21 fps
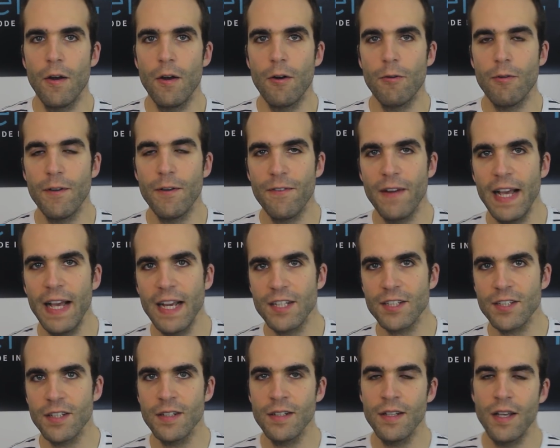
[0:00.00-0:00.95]

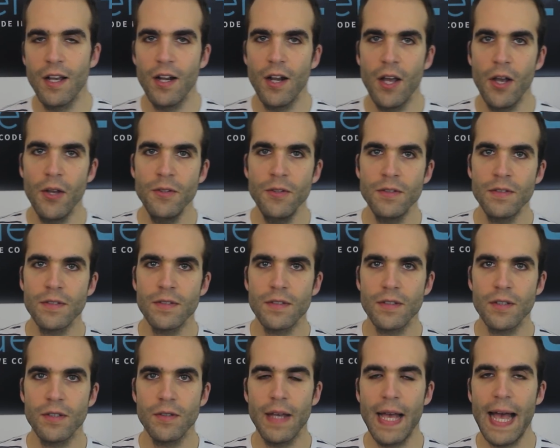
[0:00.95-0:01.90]
Reflection allows
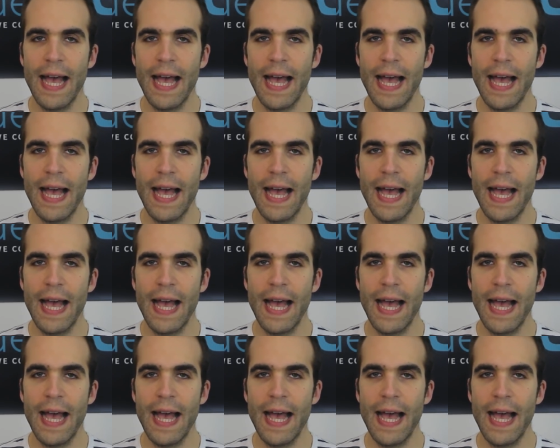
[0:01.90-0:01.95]
to